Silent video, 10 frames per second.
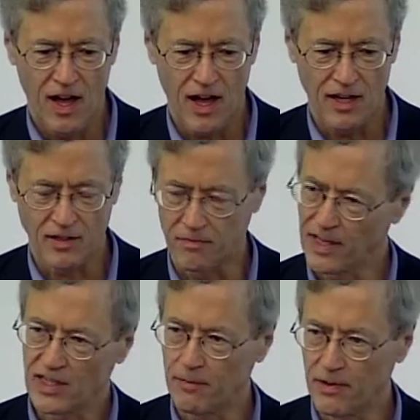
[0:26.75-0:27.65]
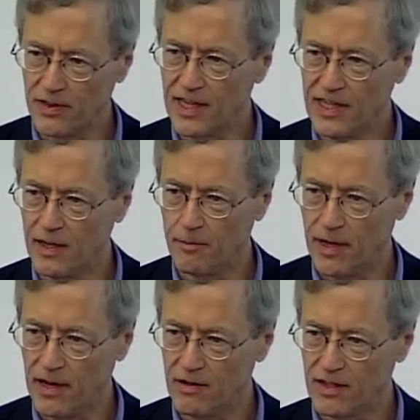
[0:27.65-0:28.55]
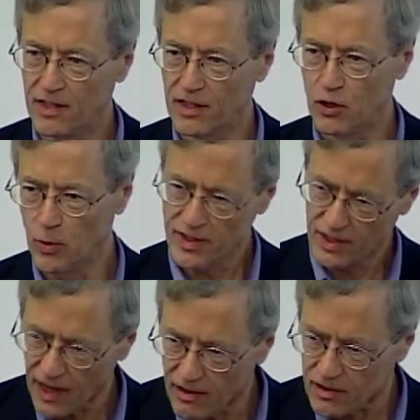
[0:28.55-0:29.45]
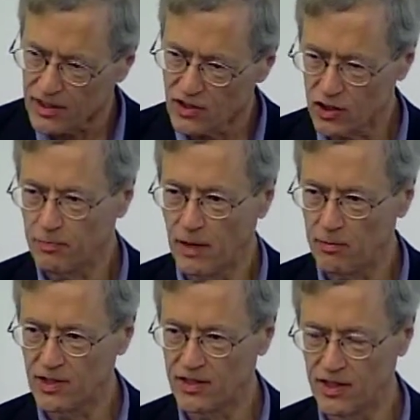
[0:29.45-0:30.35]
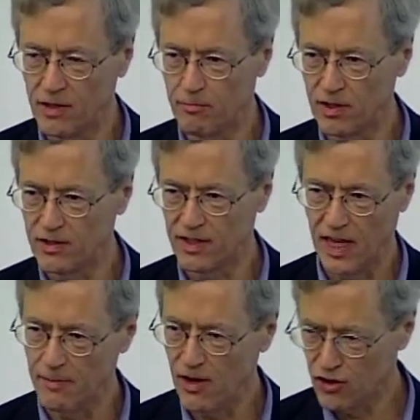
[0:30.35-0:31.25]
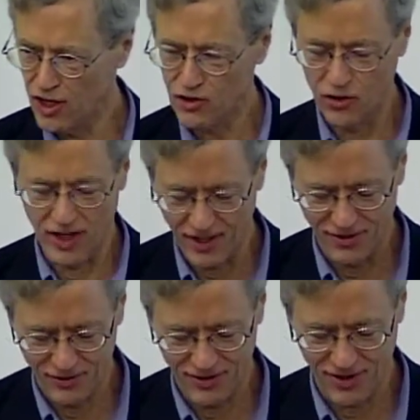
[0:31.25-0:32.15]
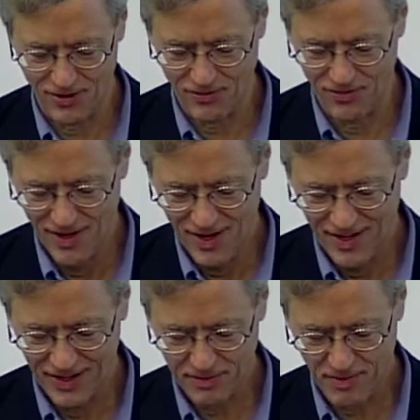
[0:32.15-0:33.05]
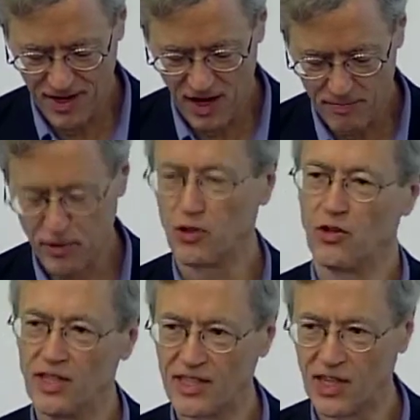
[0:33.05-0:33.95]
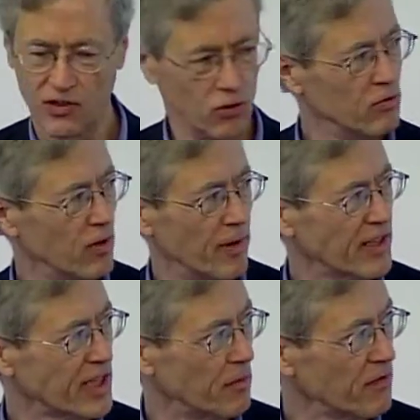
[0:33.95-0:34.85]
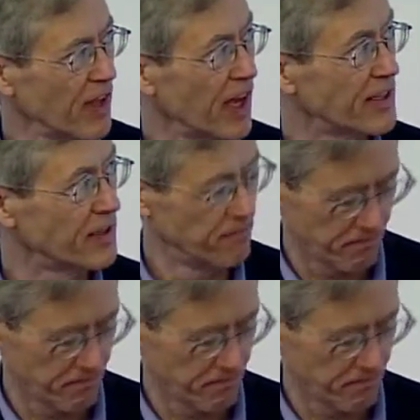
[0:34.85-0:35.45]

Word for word: Uh, some things I've been thinking about and coincidentally just published in a book that came out yesterday. So it's my opportunity to tell you about some of that.